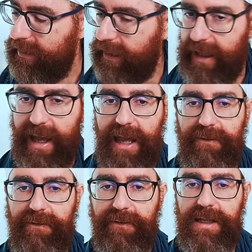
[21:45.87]

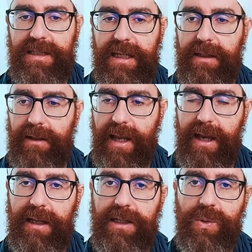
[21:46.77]
cave of the seed, yeah.
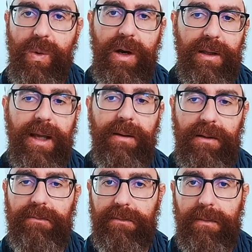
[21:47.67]
It's where the
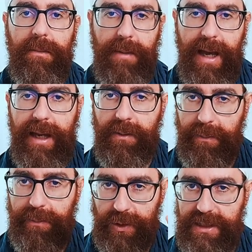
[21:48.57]
man
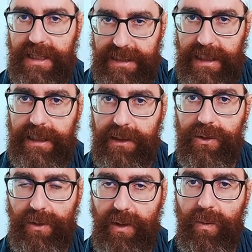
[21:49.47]
puts the seed
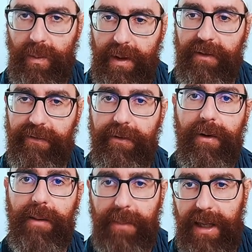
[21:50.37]
into the woman
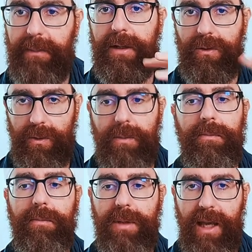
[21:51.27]
for a baby to
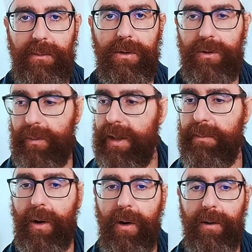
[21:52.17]
be able to be
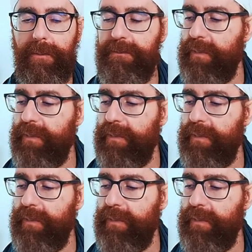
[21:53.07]
born.